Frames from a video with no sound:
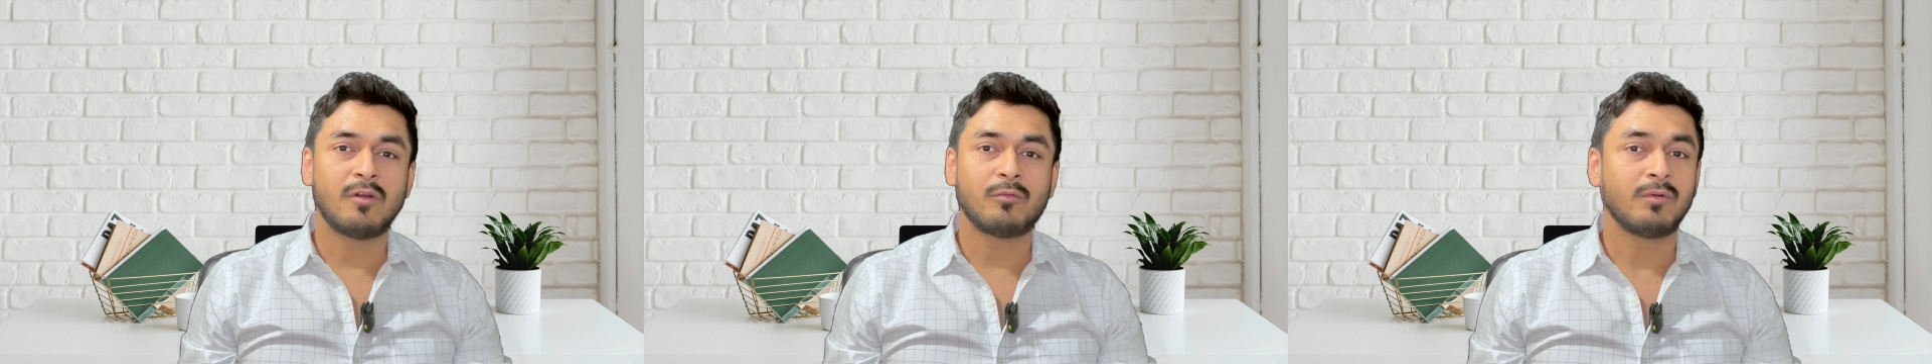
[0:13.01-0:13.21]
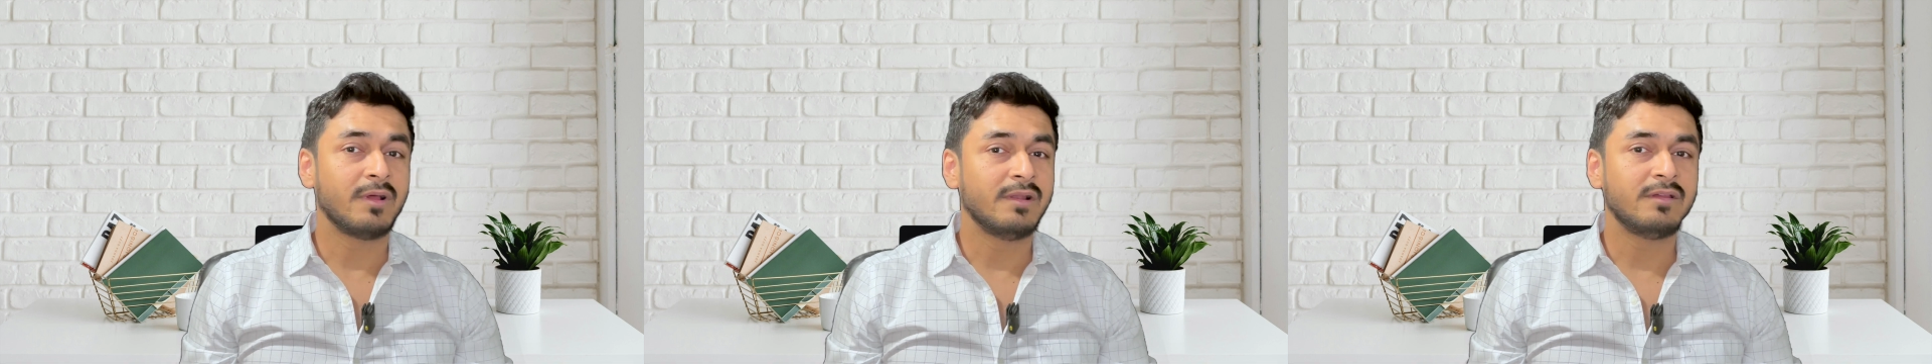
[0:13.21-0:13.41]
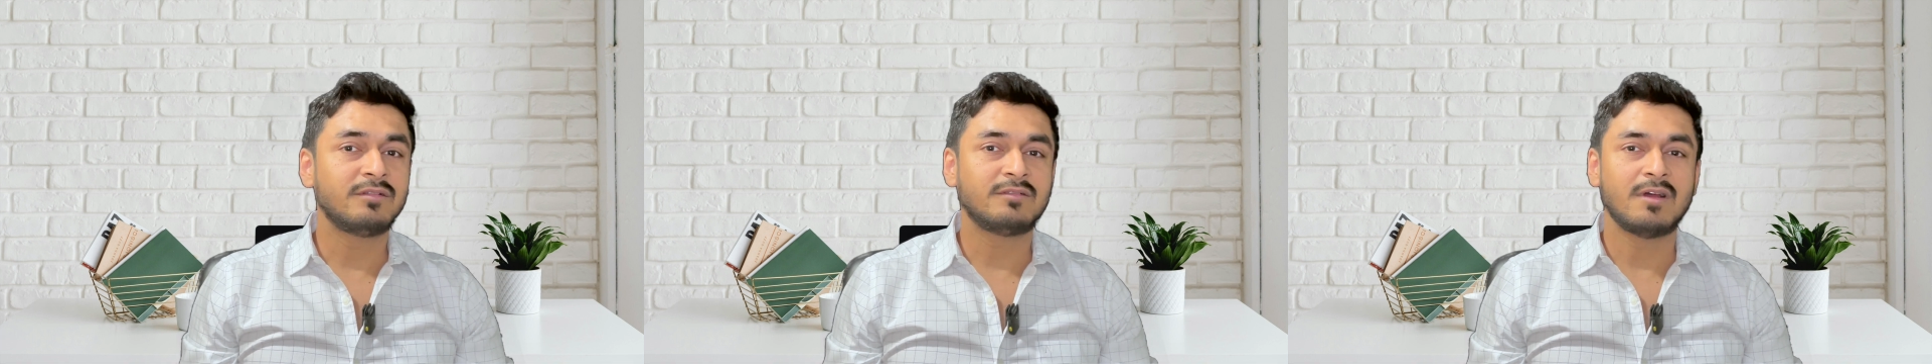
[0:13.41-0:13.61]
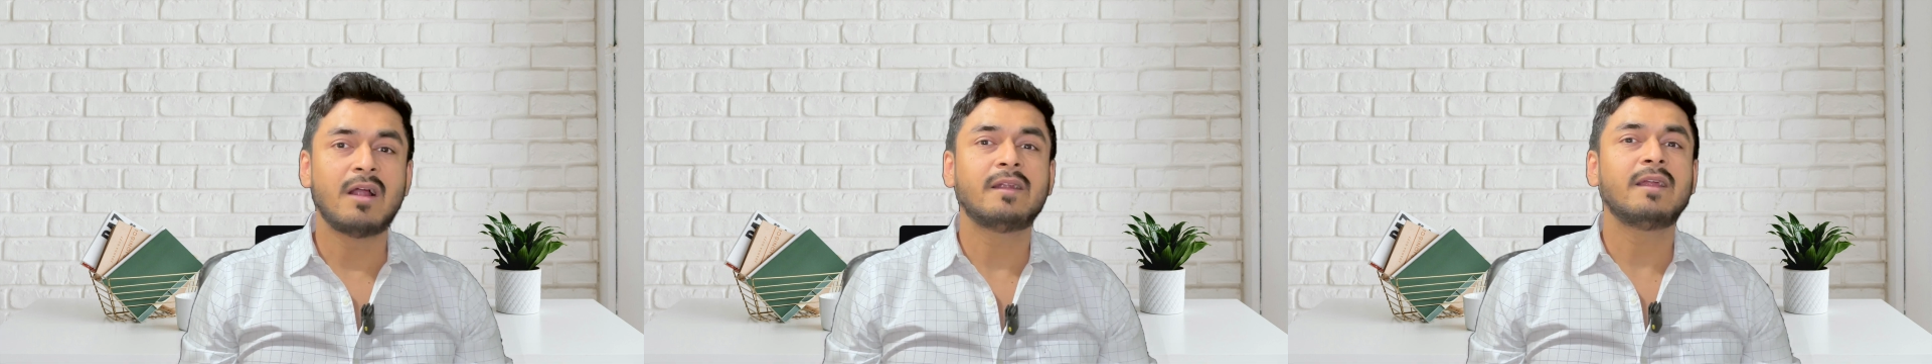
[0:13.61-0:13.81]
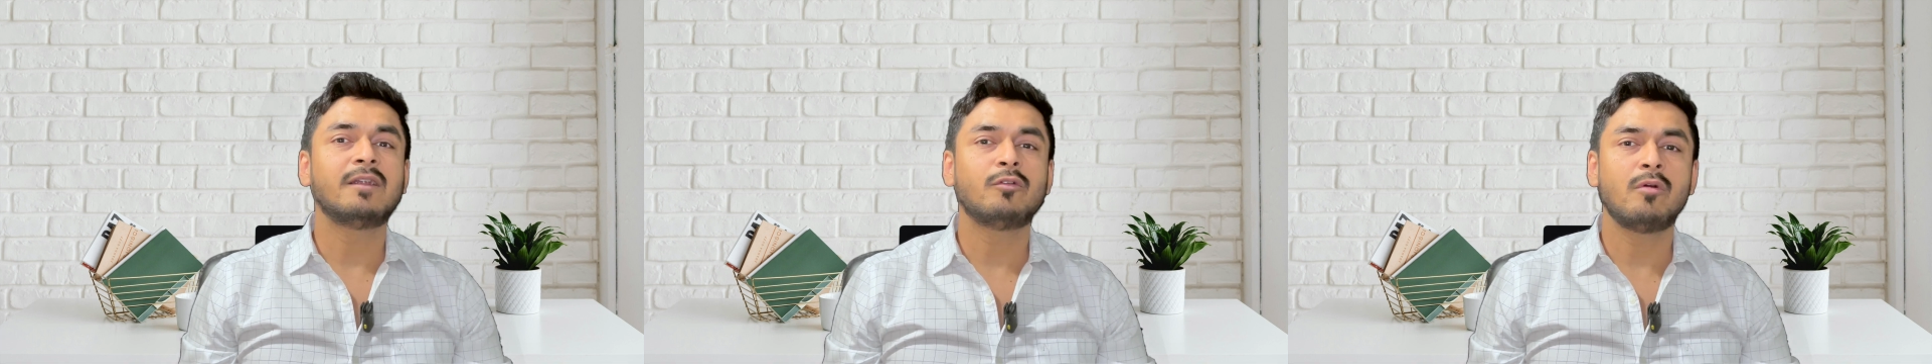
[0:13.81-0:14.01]
really
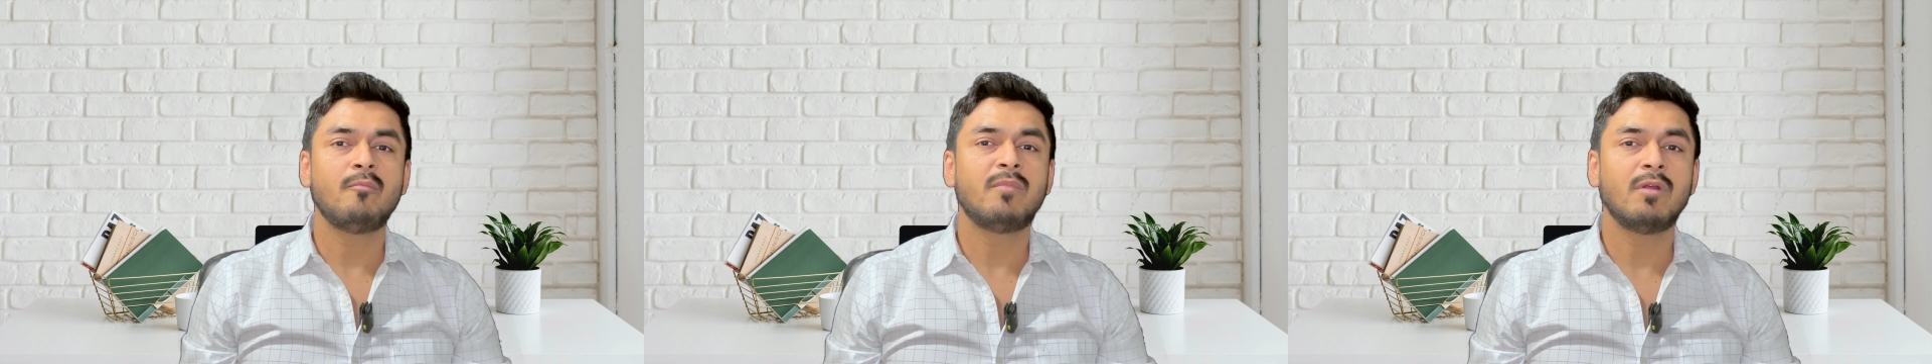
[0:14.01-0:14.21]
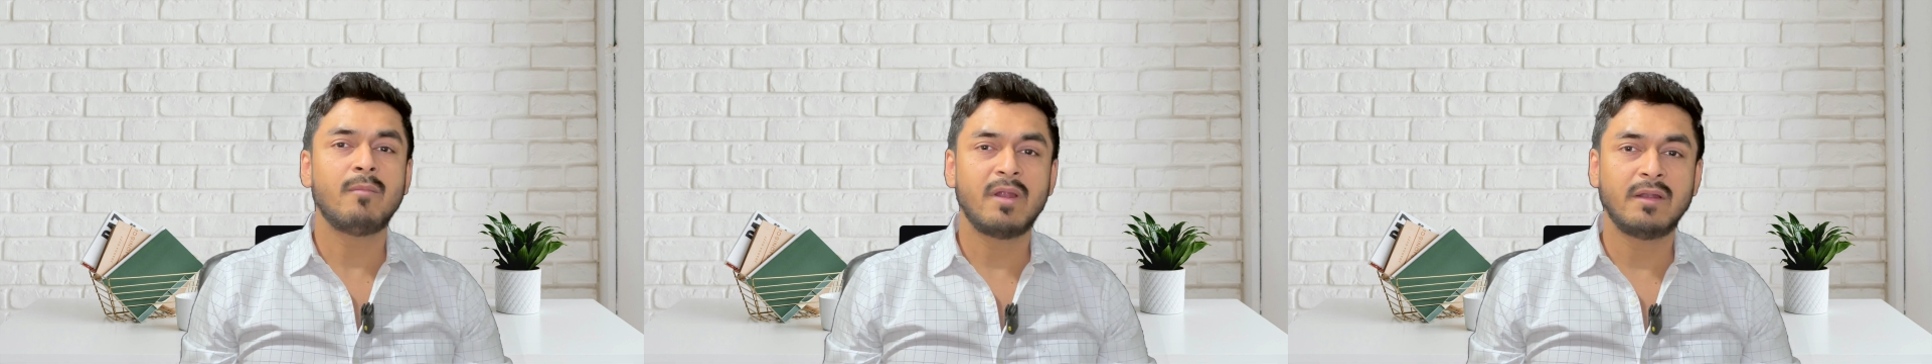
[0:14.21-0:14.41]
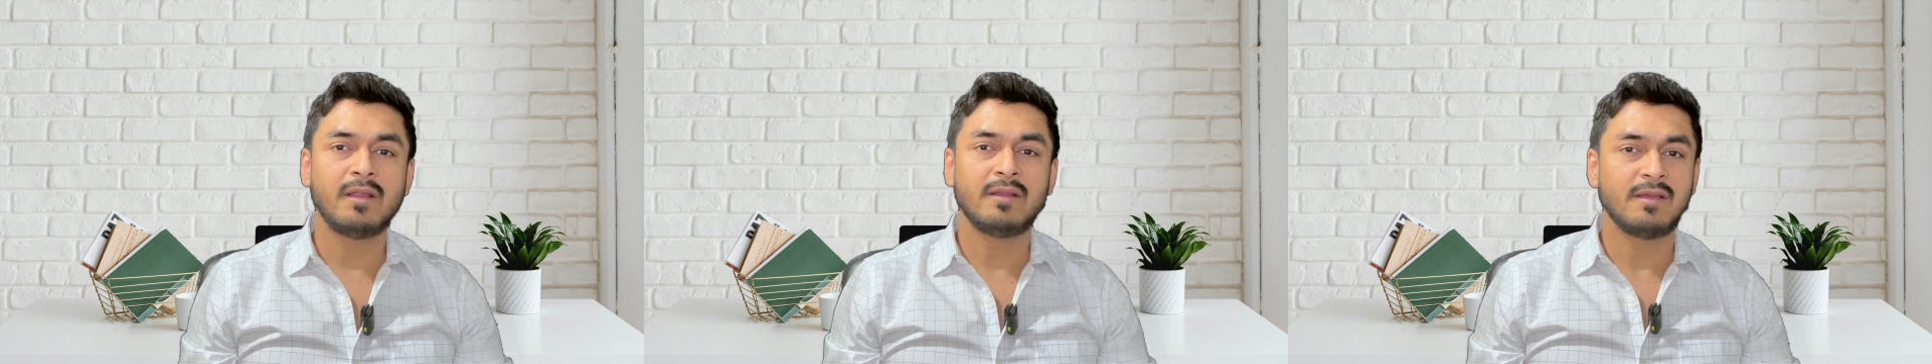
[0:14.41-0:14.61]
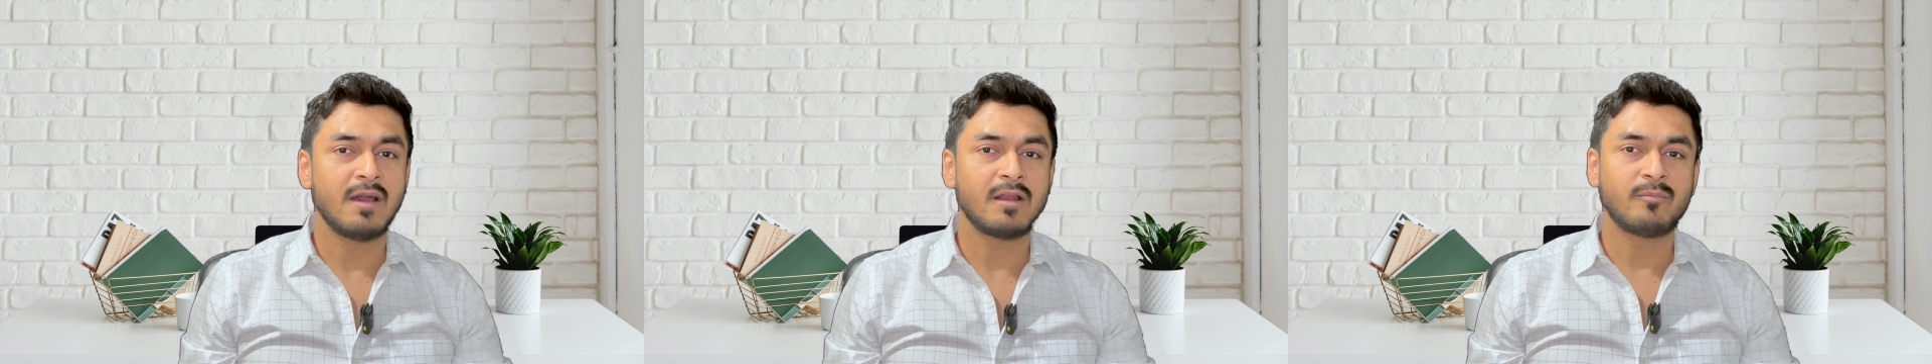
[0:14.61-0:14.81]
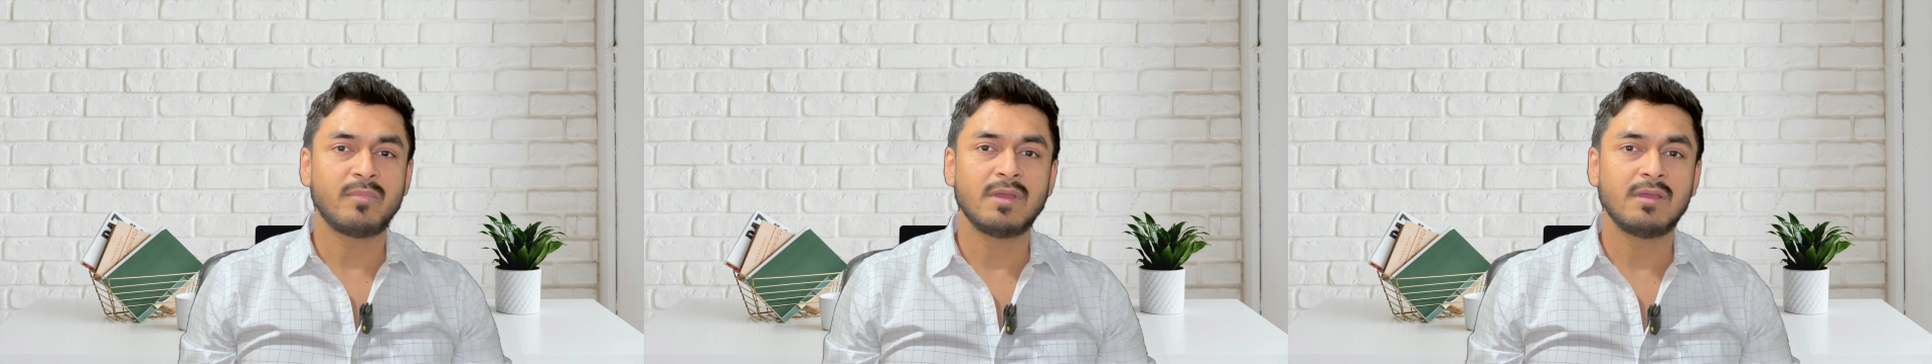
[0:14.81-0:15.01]
starting to implement an
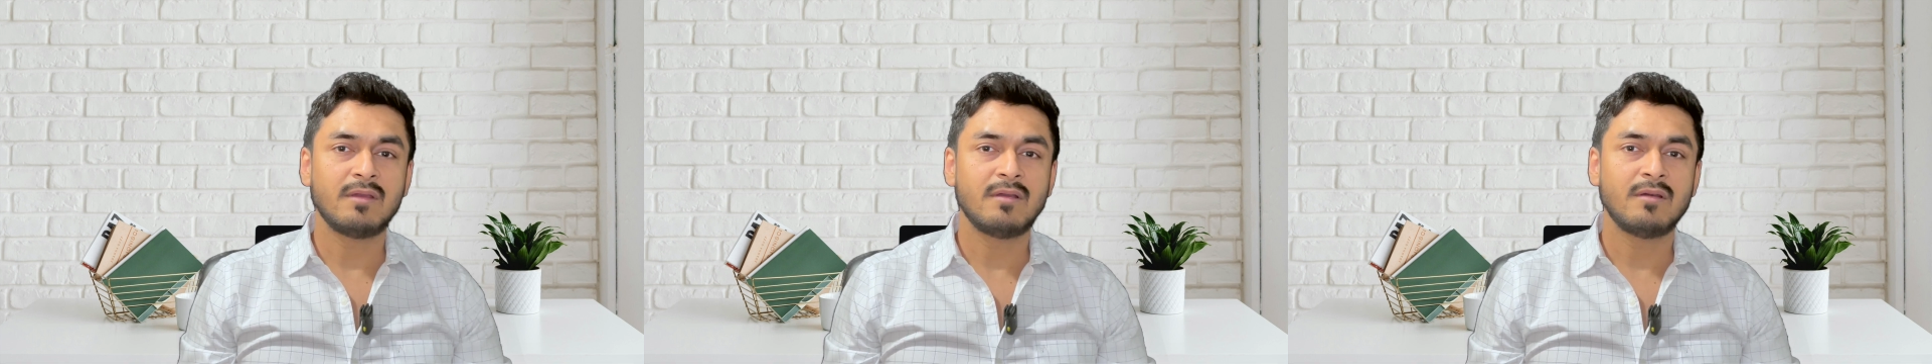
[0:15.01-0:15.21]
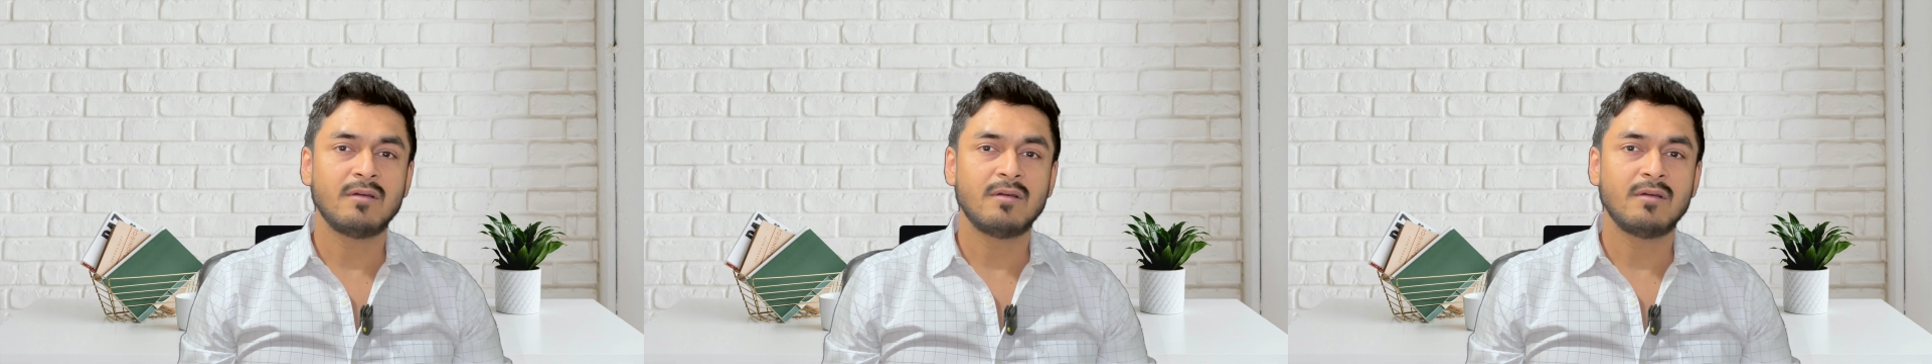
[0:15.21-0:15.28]
ERP